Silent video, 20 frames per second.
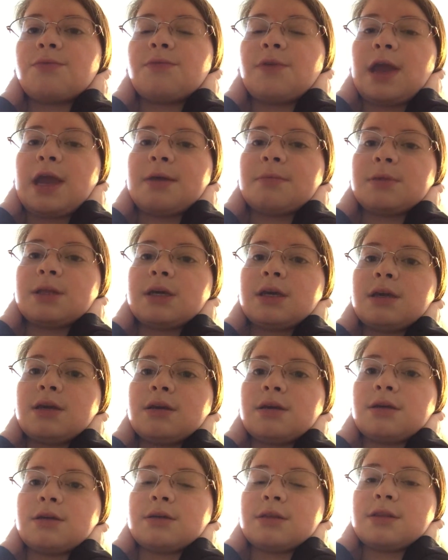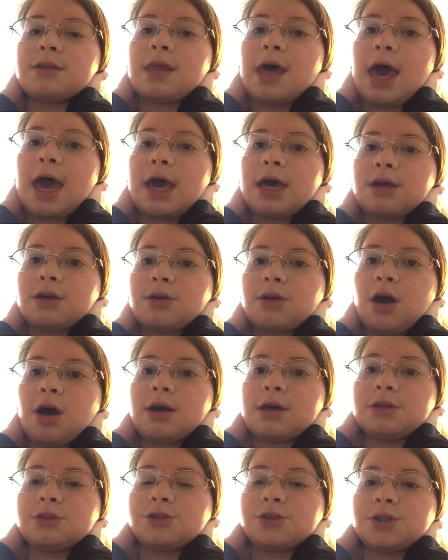family that
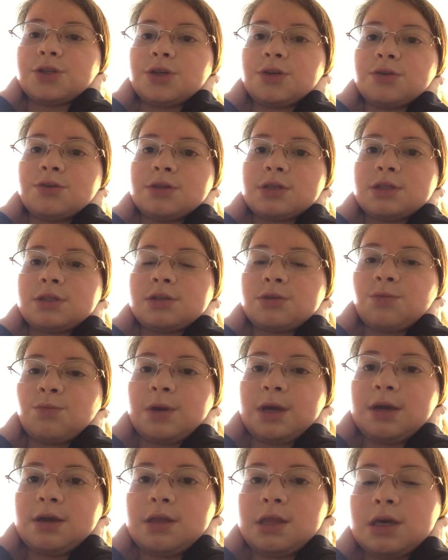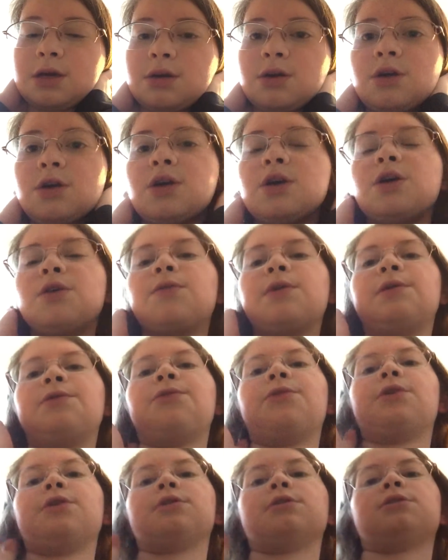got introduced when we
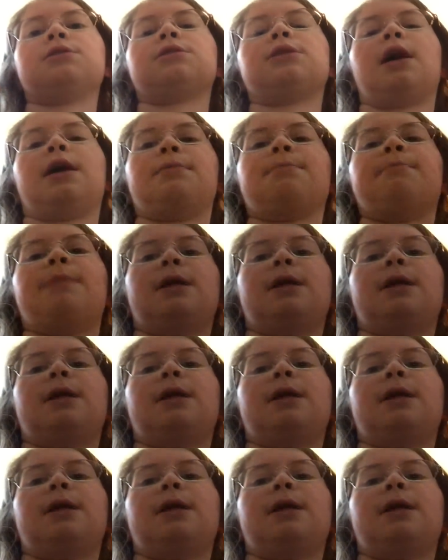first, like,